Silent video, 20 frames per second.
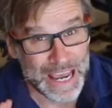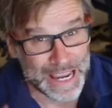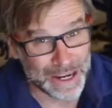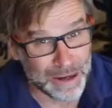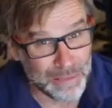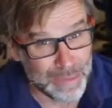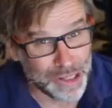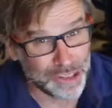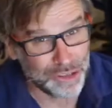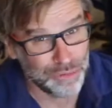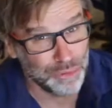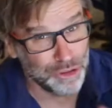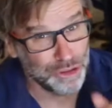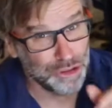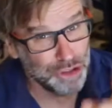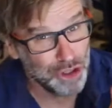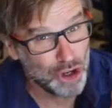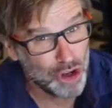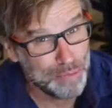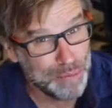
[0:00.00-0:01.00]
How much
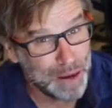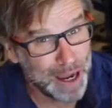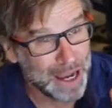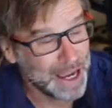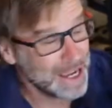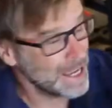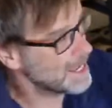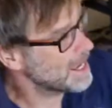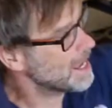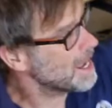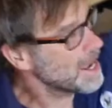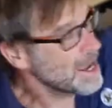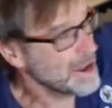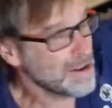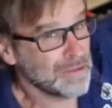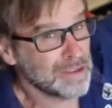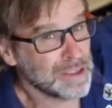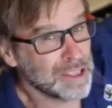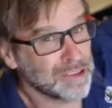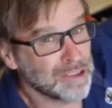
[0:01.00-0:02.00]
would you pay
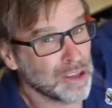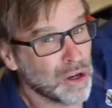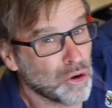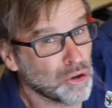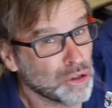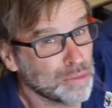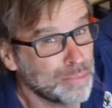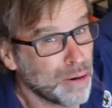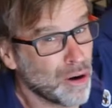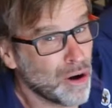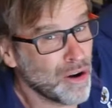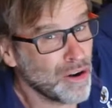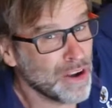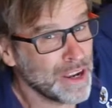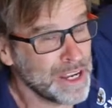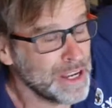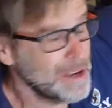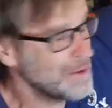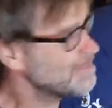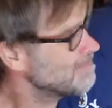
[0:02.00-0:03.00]
for this old
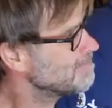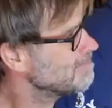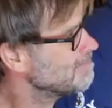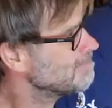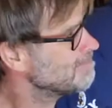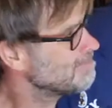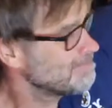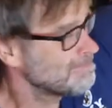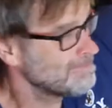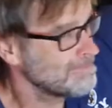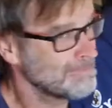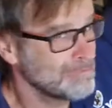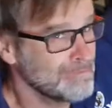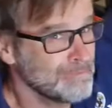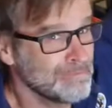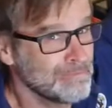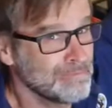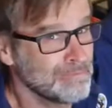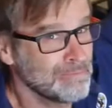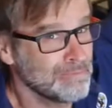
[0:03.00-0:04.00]
pine
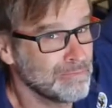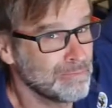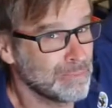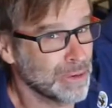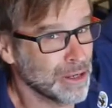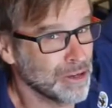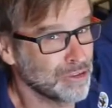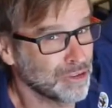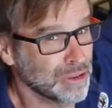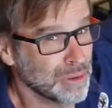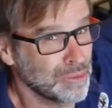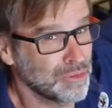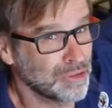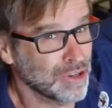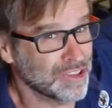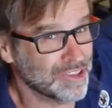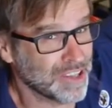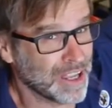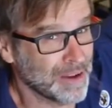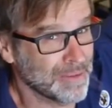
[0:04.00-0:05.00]
bedroom
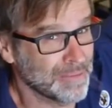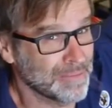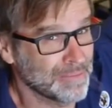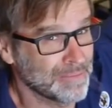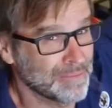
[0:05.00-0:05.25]
dresser?